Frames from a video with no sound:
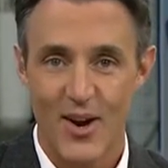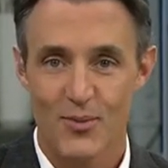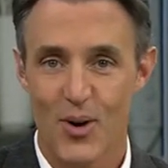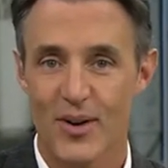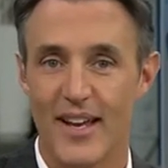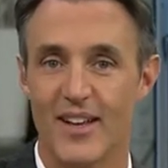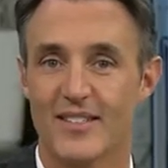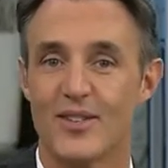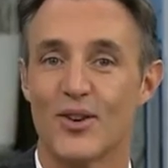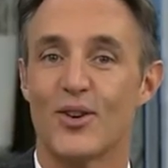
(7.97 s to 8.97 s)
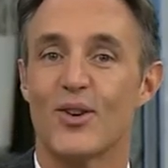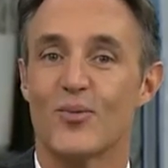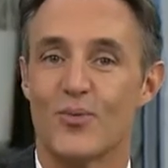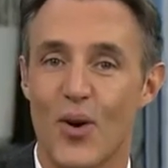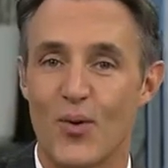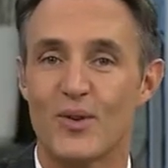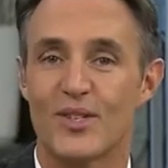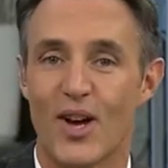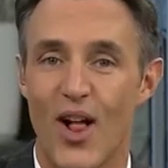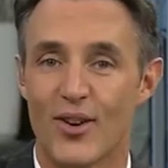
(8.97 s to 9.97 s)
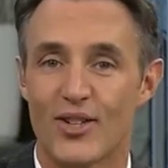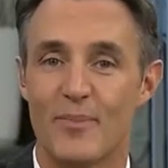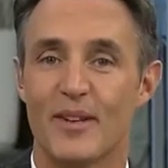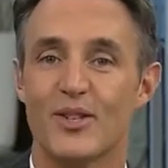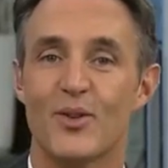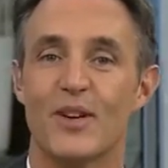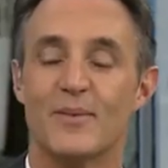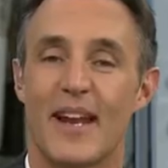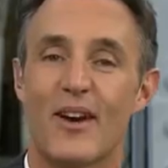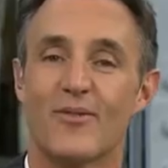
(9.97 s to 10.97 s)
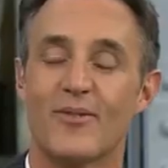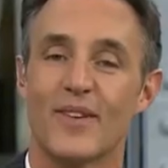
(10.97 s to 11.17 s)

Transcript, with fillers: Rory Hills has earned a Rhodes Scholarship, and he joins me now from